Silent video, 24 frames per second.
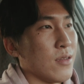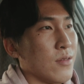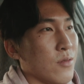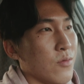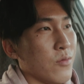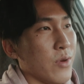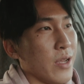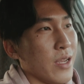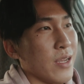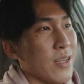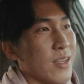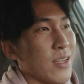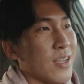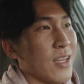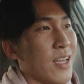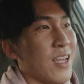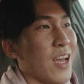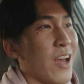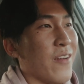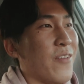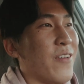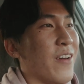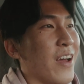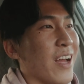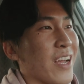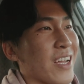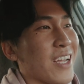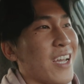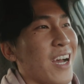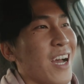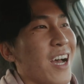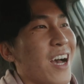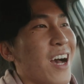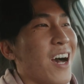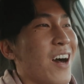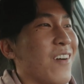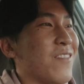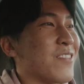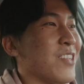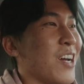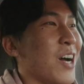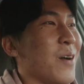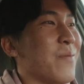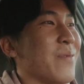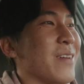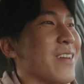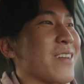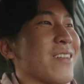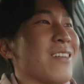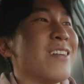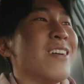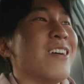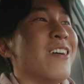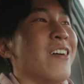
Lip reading: wait, I got off topic